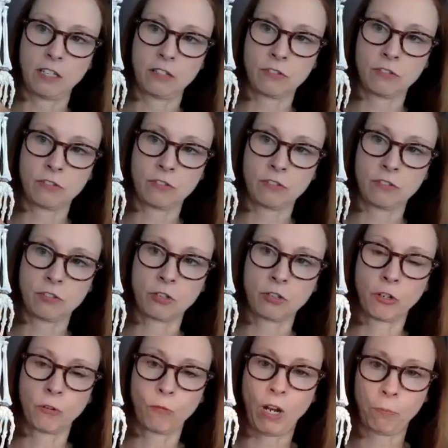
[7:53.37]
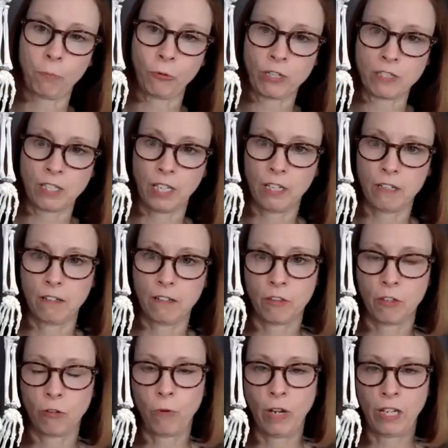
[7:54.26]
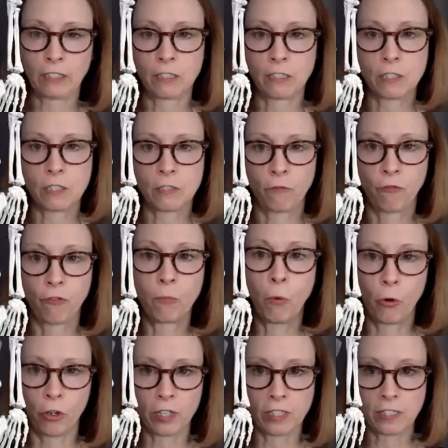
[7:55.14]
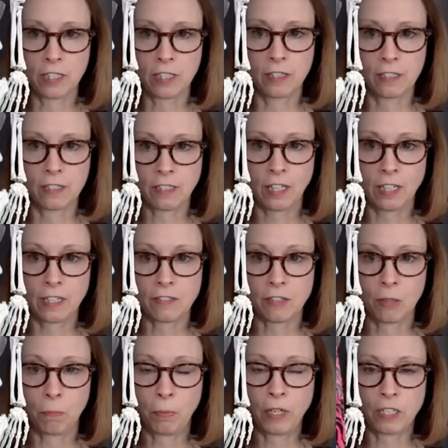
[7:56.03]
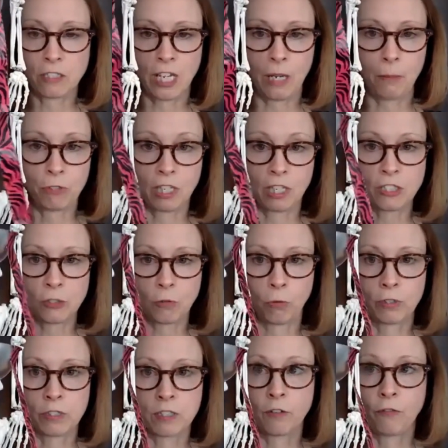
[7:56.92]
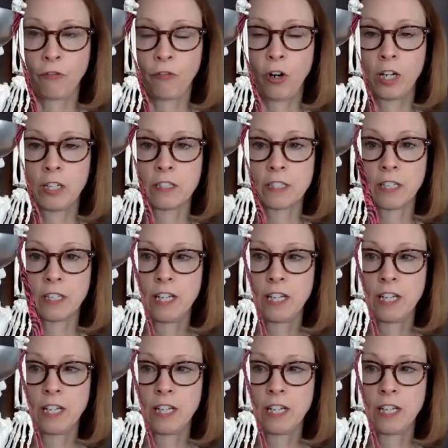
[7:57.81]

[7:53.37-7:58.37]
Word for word: is going to represent the rectus femoris in this case, the pink tape that's towards the front.